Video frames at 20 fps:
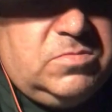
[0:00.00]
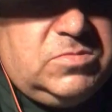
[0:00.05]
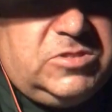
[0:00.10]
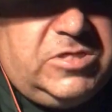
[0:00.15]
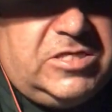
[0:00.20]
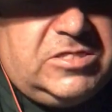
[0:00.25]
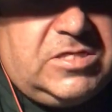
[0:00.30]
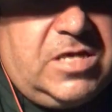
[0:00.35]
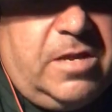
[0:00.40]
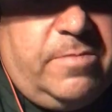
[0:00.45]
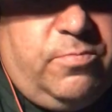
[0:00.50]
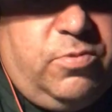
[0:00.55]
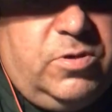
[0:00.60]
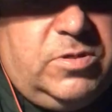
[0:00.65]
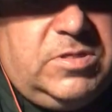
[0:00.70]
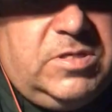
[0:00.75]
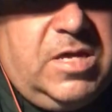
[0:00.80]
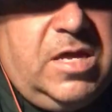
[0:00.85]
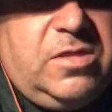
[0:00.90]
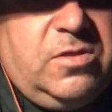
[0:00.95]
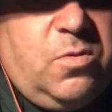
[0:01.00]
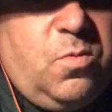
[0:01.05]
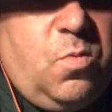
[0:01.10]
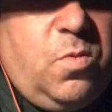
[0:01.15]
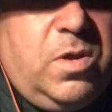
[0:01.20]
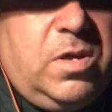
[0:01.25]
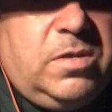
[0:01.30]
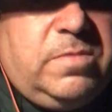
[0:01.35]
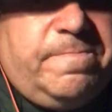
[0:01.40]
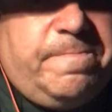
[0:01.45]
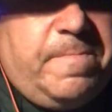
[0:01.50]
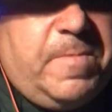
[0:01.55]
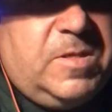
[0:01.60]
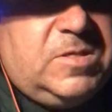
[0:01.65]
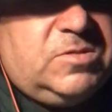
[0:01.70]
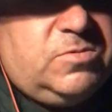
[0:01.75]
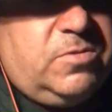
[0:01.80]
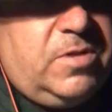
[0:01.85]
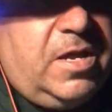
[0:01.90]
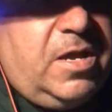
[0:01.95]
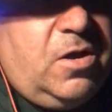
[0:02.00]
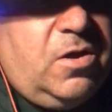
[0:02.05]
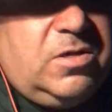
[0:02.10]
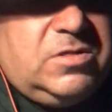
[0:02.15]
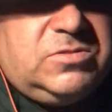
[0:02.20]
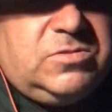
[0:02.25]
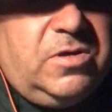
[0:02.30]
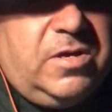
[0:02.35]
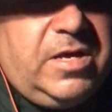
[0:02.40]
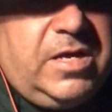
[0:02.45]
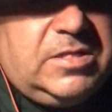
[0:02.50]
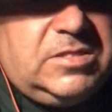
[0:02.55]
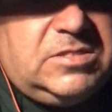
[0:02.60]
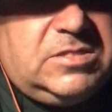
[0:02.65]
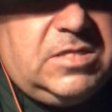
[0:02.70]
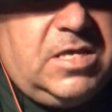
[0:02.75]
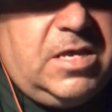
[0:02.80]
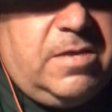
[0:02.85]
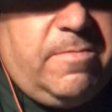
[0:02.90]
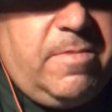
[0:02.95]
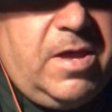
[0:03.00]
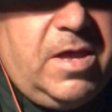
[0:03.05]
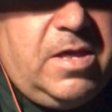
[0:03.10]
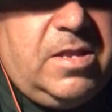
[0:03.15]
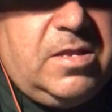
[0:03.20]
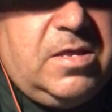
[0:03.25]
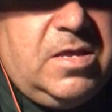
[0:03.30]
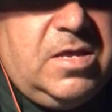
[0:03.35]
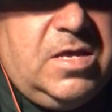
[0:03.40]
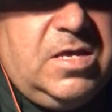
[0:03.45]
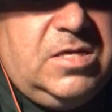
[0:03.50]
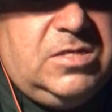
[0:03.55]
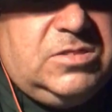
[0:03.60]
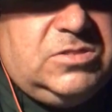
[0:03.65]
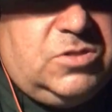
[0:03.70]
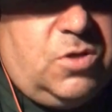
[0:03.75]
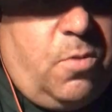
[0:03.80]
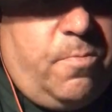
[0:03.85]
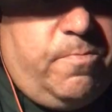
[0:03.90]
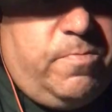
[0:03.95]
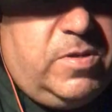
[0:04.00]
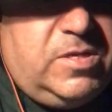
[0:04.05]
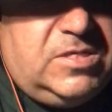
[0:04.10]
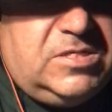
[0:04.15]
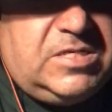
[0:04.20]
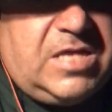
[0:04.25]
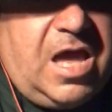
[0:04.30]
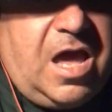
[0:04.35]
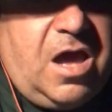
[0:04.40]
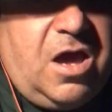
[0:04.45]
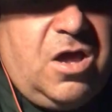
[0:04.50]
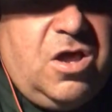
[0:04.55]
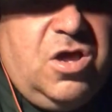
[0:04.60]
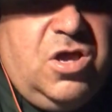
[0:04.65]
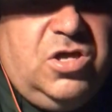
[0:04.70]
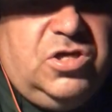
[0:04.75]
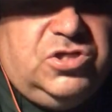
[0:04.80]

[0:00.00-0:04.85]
Just got to put it together and win. That's all I got to say, man. So peace out.